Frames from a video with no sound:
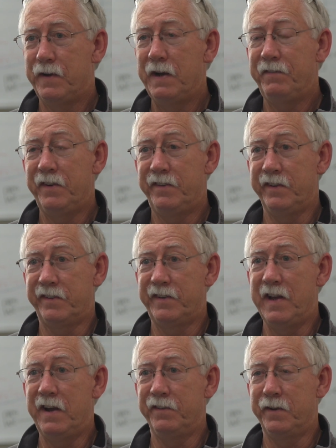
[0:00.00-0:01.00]
five to
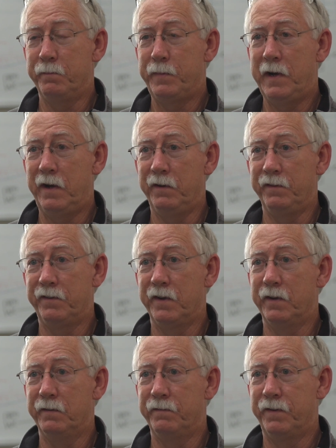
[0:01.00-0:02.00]
6,000 pounds
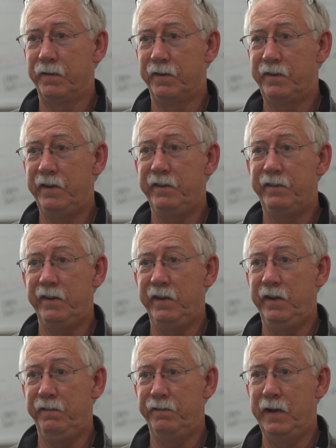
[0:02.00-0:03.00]
of
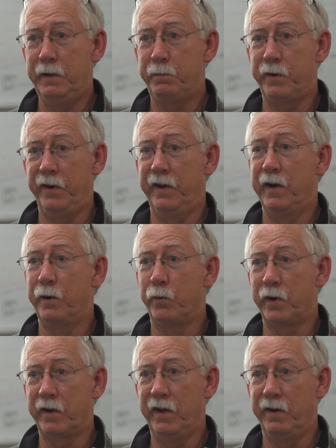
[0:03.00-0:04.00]
TCE vapor in our
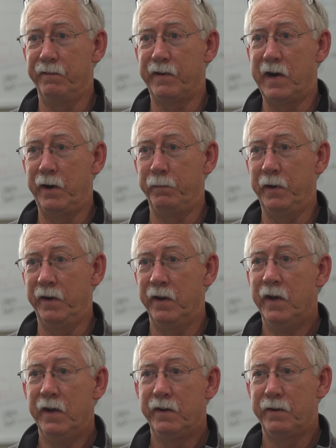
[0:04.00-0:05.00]
working environment
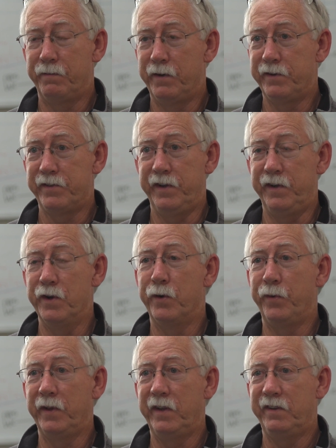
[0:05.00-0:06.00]
to virtually no
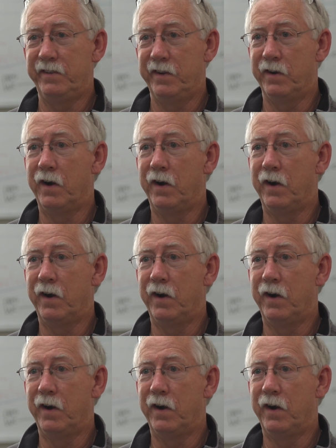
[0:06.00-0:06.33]
release at